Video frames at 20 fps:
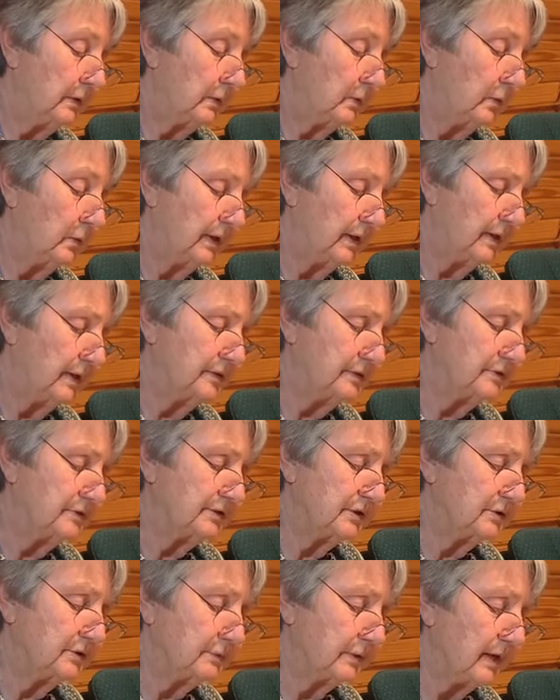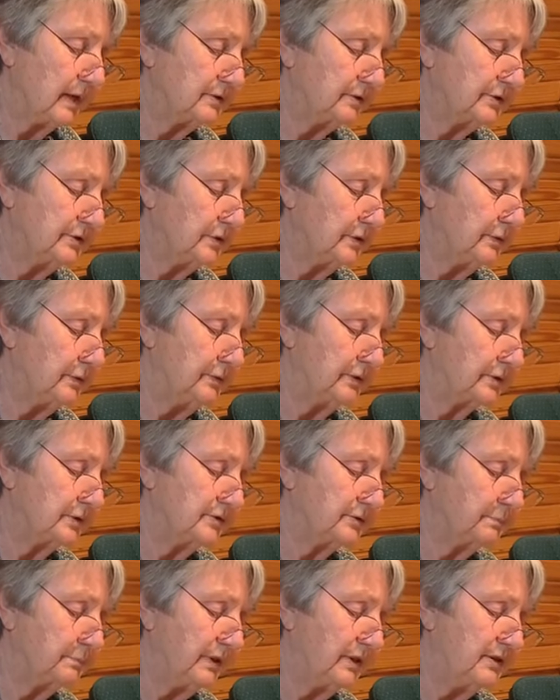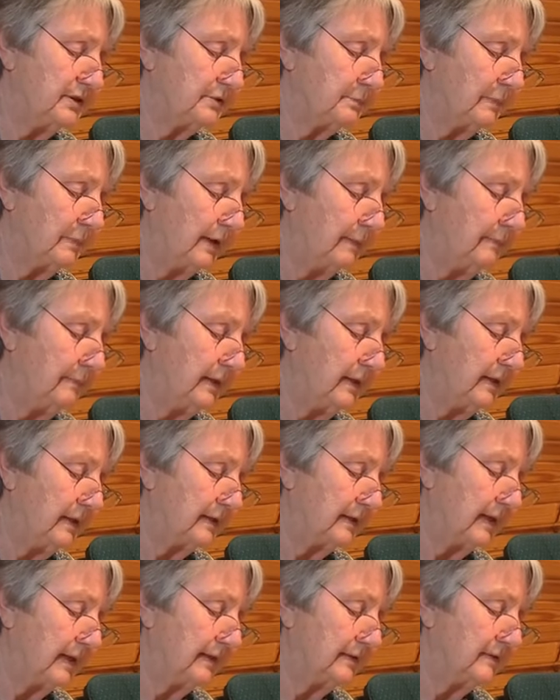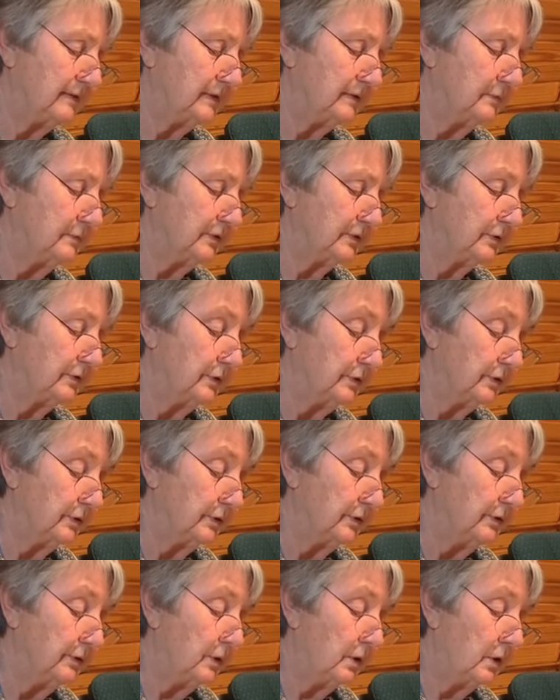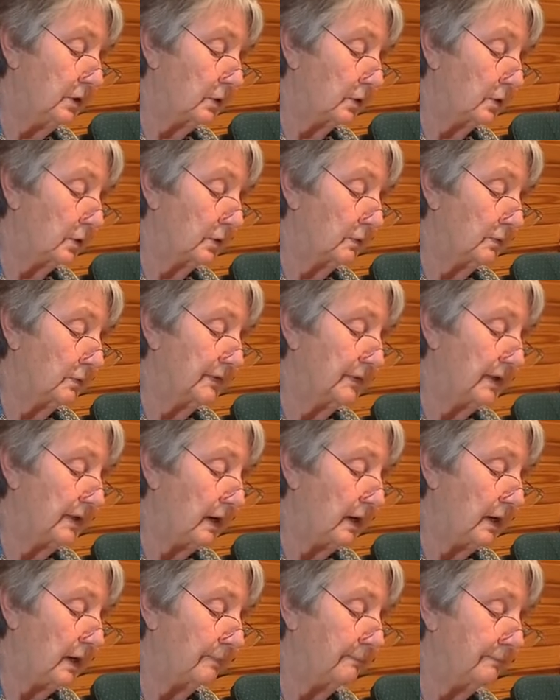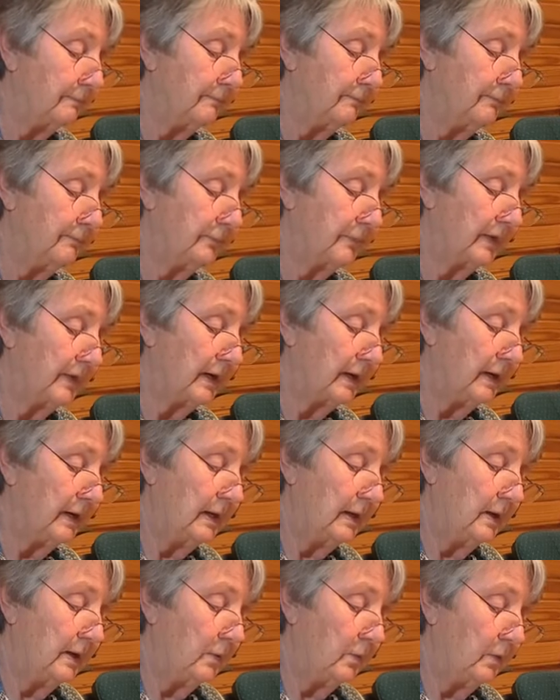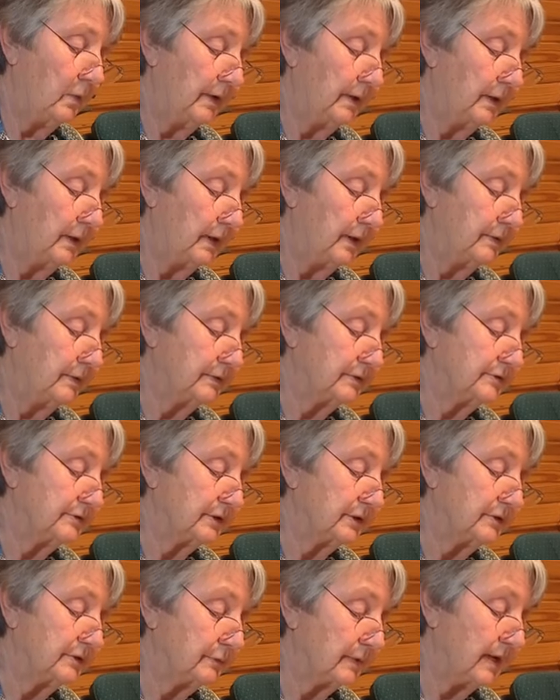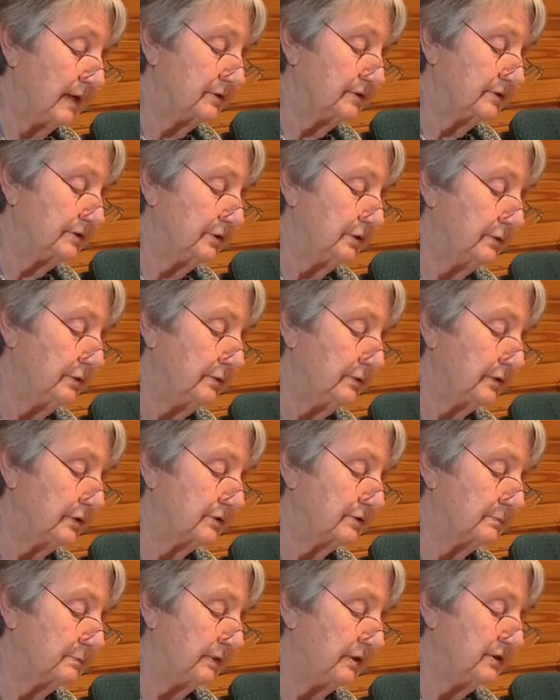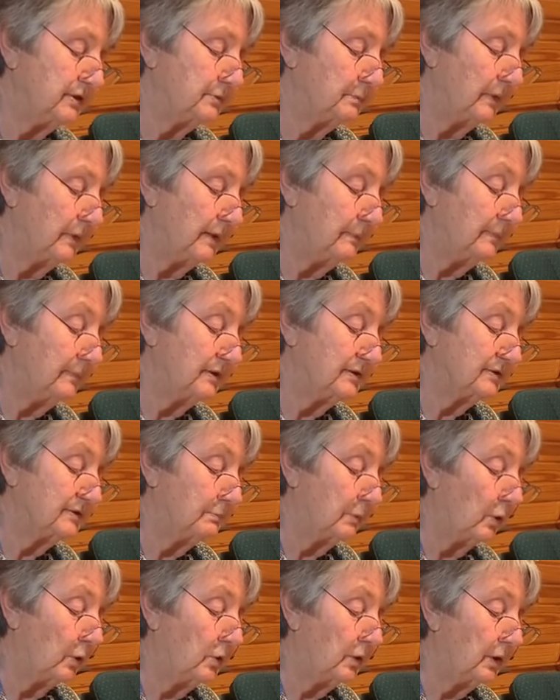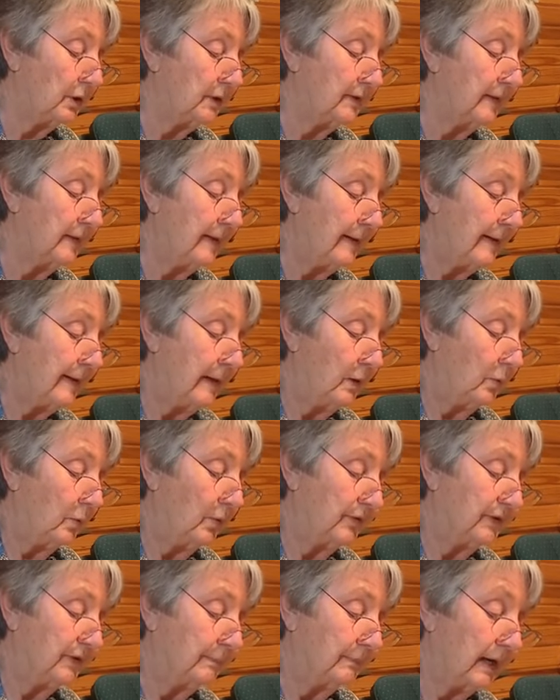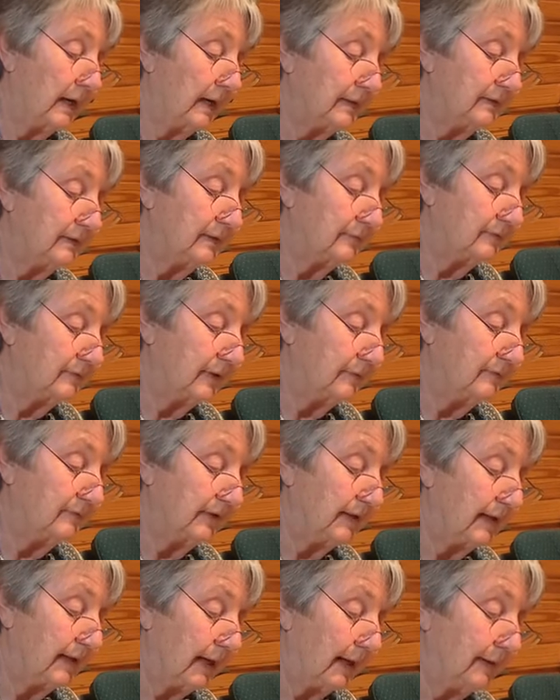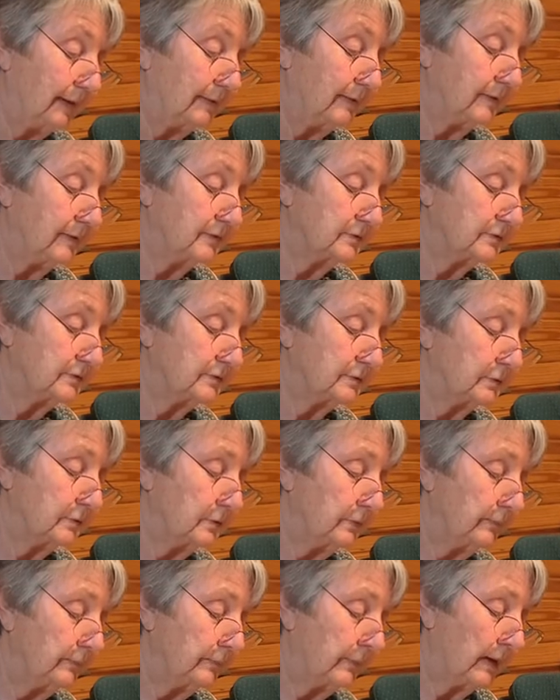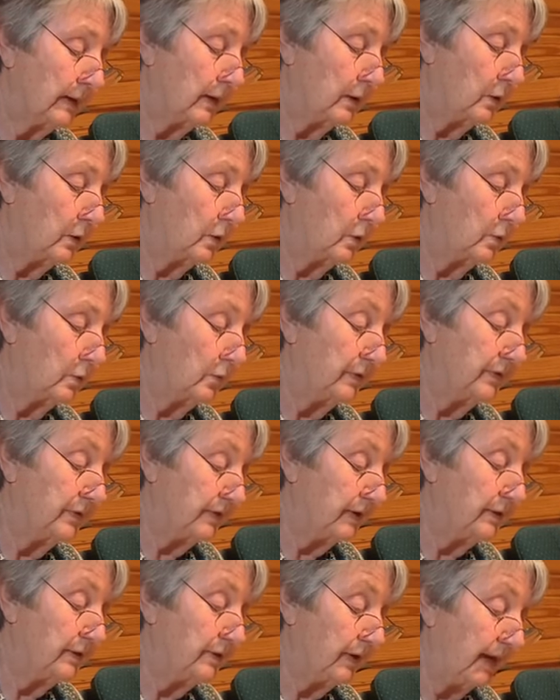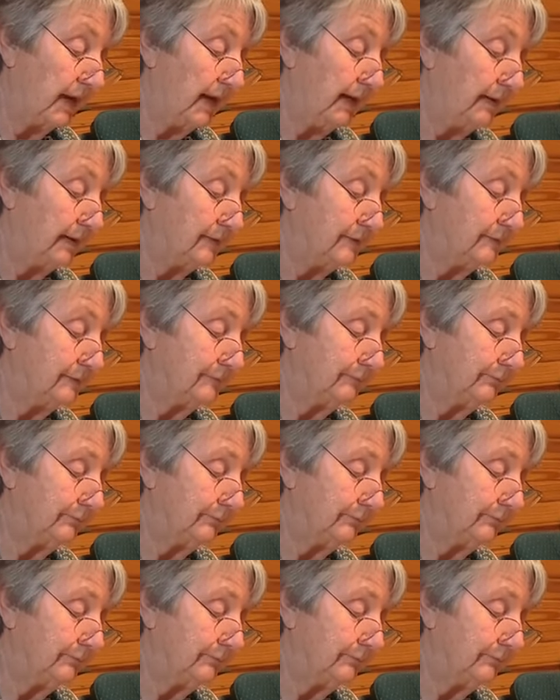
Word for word: When others address you, their speech may be connected with good or with harm. When others address you, their speech may be spoken with a mind of loving kindness or with inner hate.